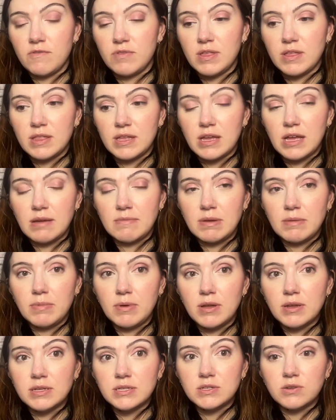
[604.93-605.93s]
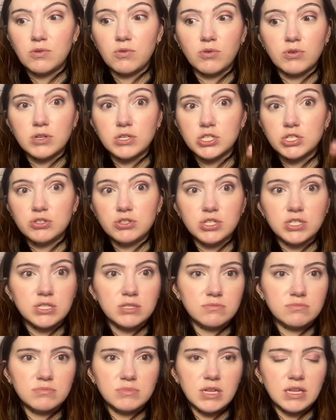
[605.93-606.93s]
thing that I got in my box, or did you
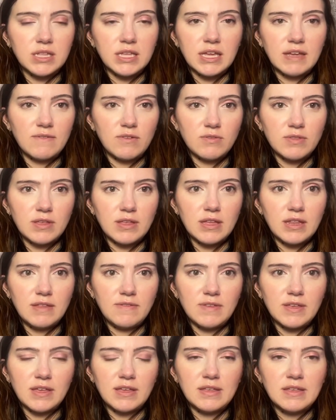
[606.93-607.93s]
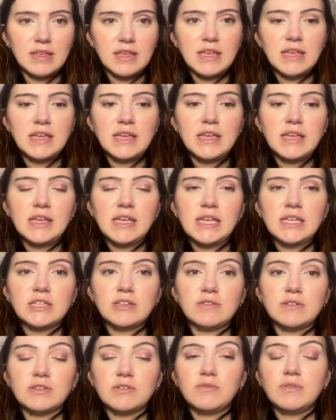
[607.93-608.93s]
just not like anything?
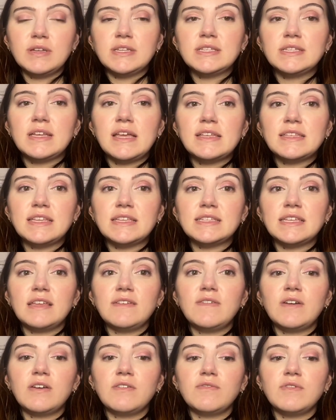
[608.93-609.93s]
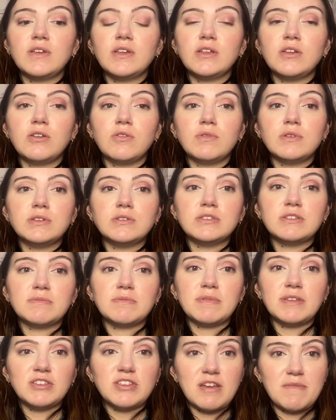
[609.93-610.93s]
So as always, stay safe, healthy, and always do
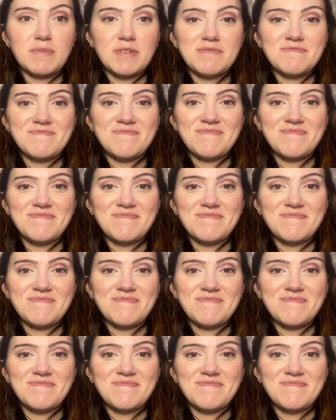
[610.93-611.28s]
something that makes you happy.